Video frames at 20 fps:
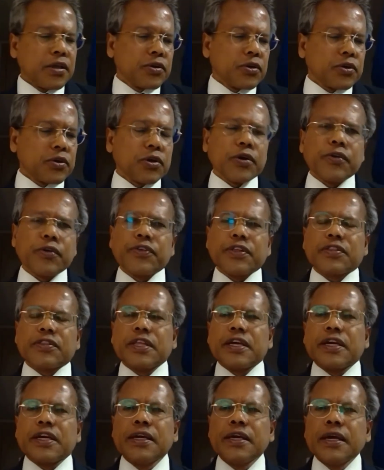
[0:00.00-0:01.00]
you know, with
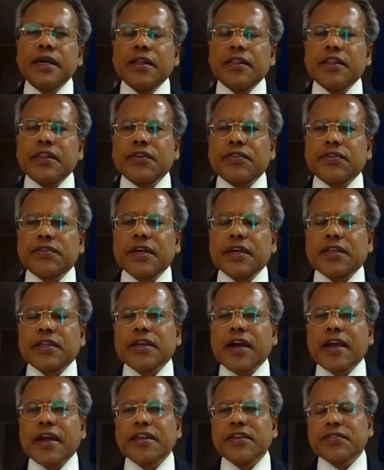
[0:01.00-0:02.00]
the, this uh,
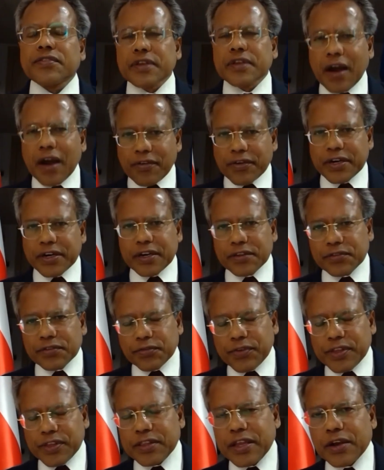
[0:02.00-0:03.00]
Chinese
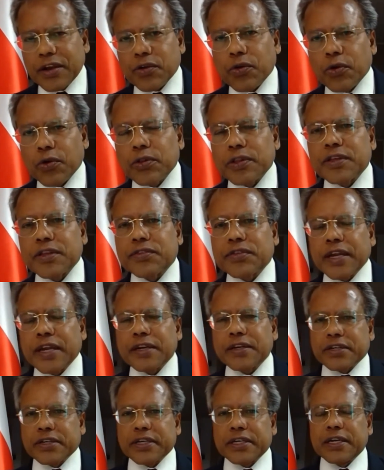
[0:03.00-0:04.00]
governance, which they call the
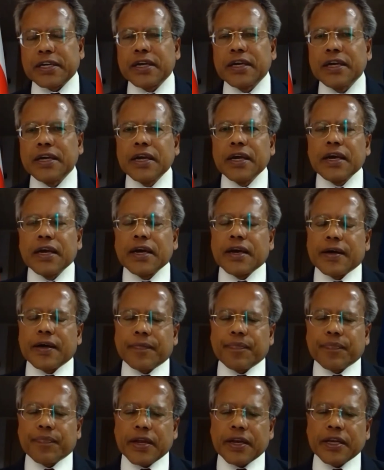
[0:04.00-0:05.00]
central
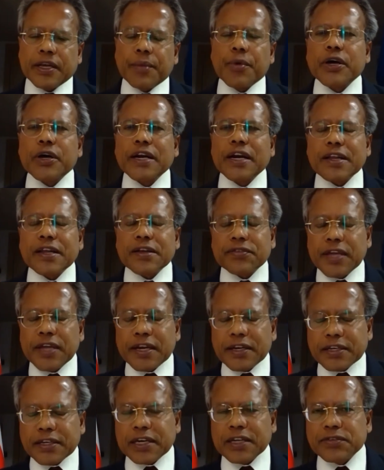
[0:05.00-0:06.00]
um, democratic
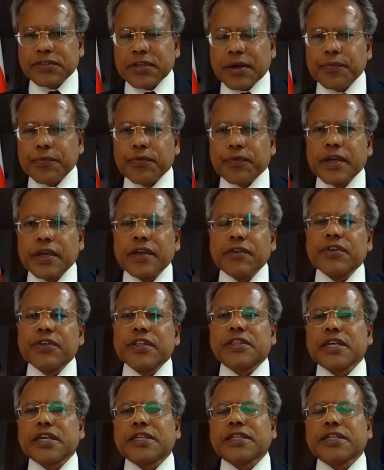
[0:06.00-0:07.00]
centralism
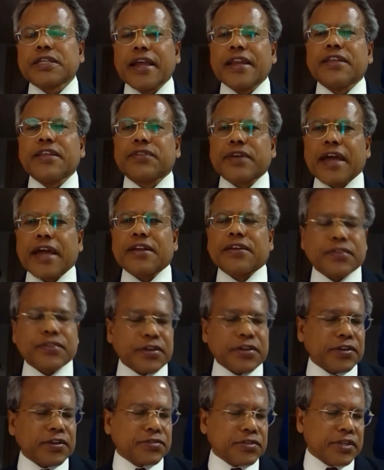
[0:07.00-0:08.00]
with the Chinese
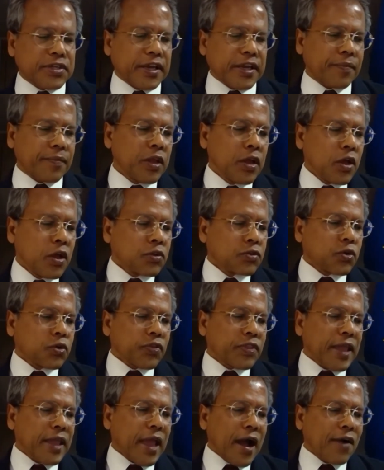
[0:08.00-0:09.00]
characteristic.
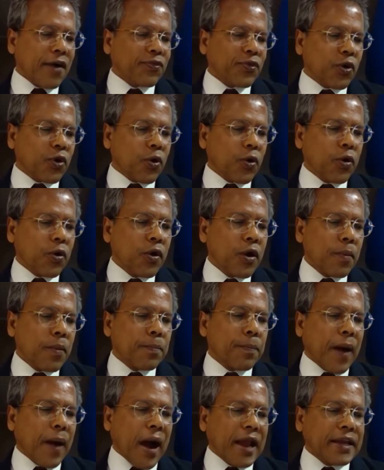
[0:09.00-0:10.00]
So therefore,
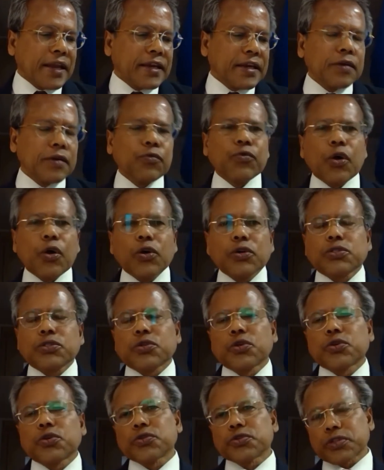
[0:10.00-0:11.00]
Biden wants
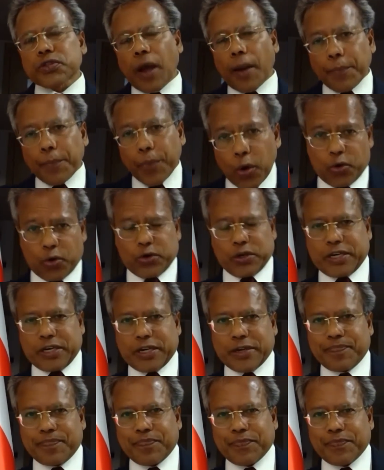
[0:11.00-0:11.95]
to, to support